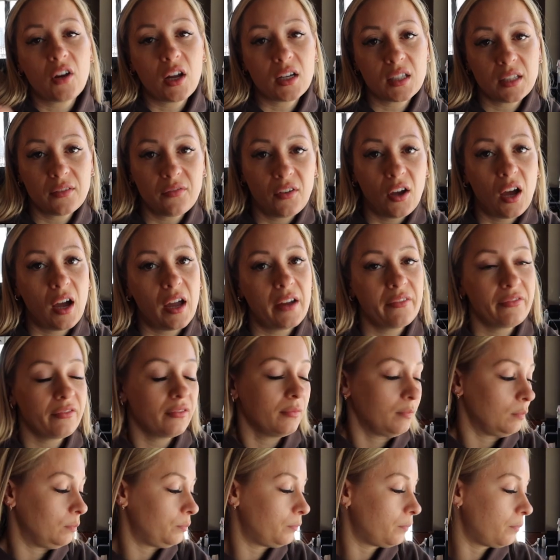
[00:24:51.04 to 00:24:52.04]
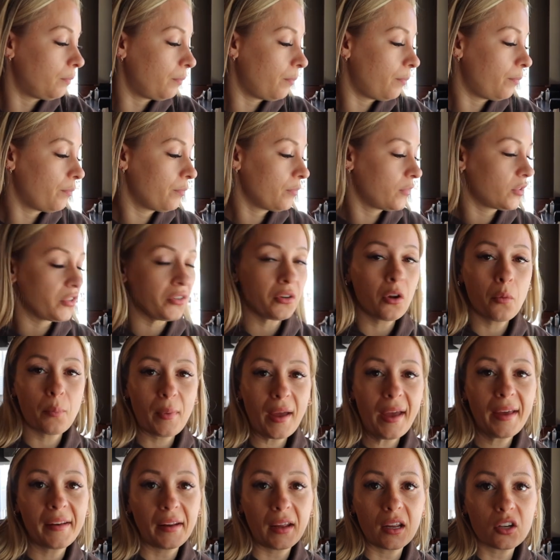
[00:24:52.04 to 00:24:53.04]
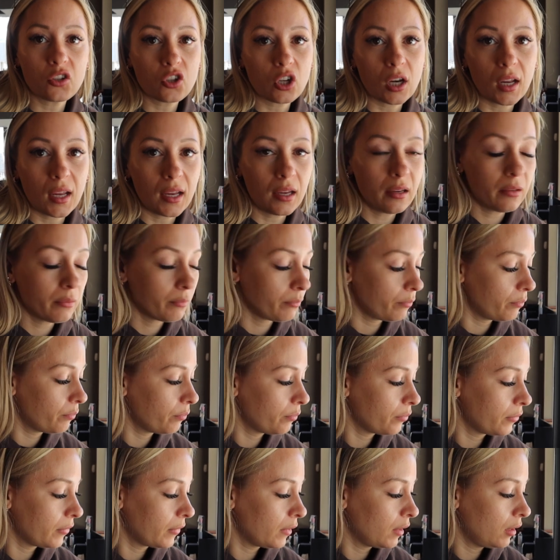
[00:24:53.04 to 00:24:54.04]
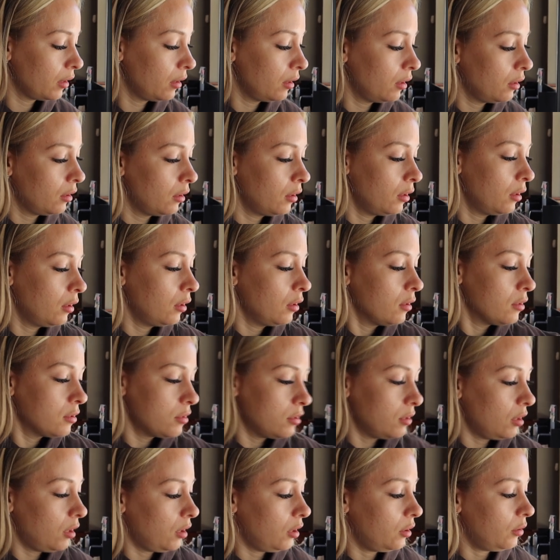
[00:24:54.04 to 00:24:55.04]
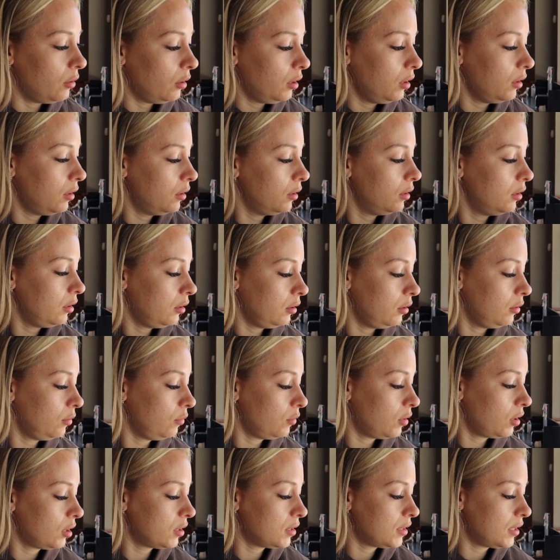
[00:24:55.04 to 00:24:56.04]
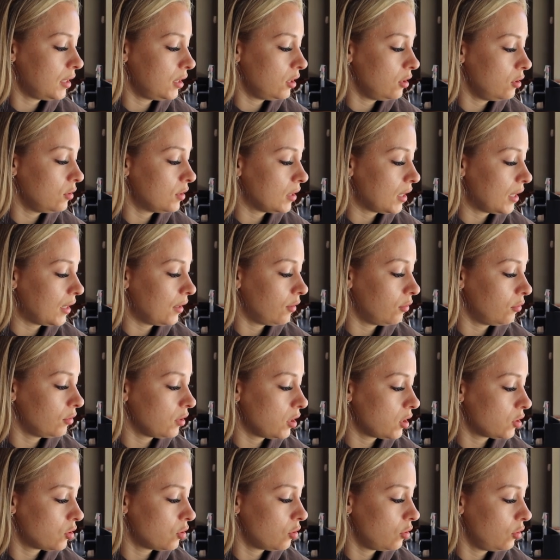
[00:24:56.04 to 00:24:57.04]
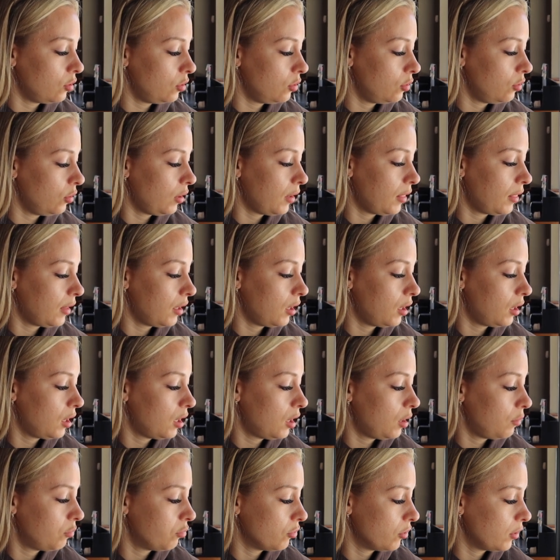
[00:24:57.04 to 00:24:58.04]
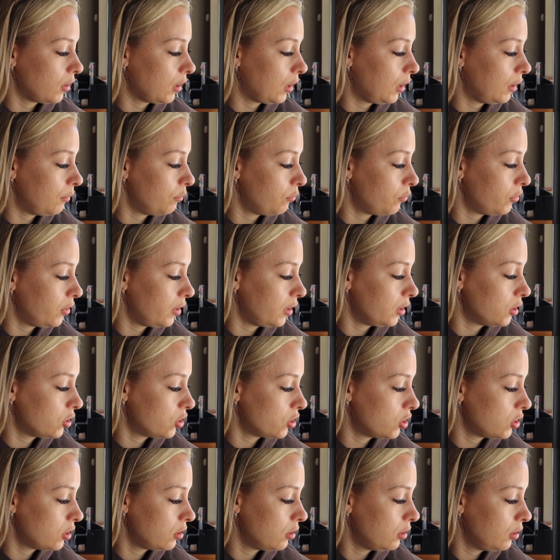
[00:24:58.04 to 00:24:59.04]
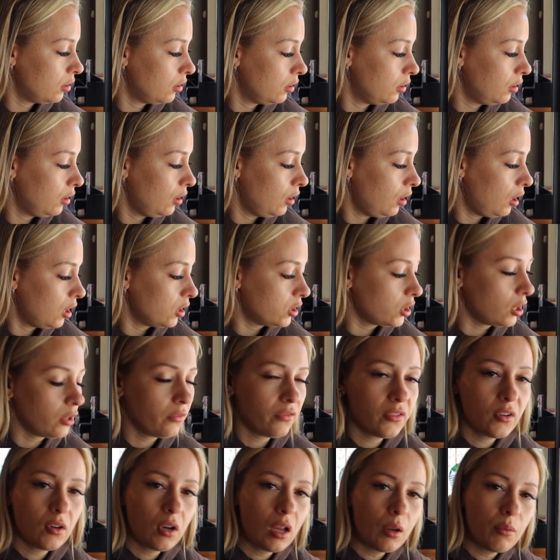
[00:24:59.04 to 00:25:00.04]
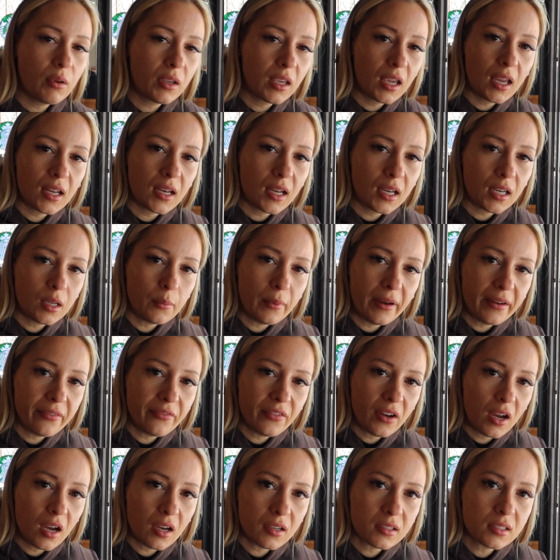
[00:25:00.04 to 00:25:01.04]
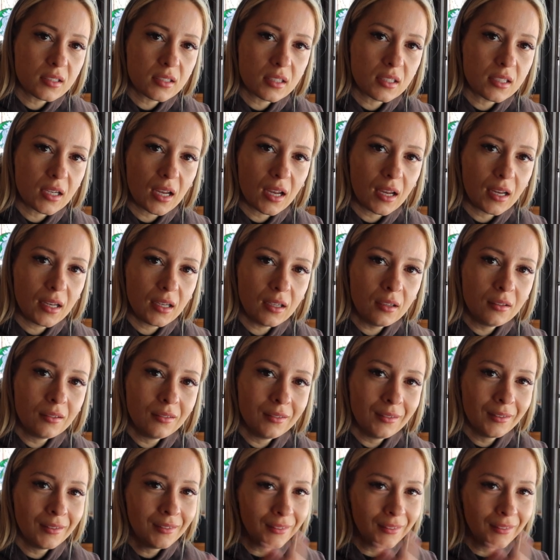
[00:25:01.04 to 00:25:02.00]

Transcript: ninety-five. So not bad actually. So continue down to the Brooklyn Bridge I don't feel like we're getting anywhere fast today. No,